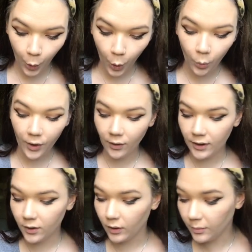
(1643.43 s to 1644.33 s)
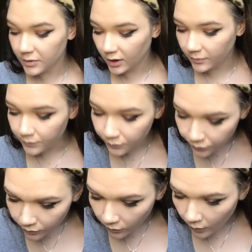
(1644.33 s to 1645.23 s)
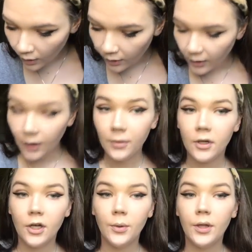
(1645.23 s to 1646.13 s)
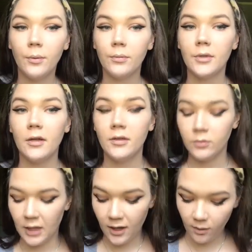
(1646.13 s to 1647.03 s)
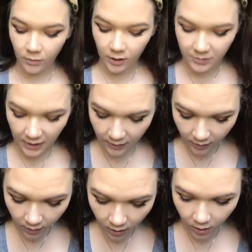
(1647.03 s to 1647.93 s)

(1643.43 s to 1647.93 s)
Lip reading: oh, we don't got no lips on. How we gonna go anywhere with no damn lips, Anna?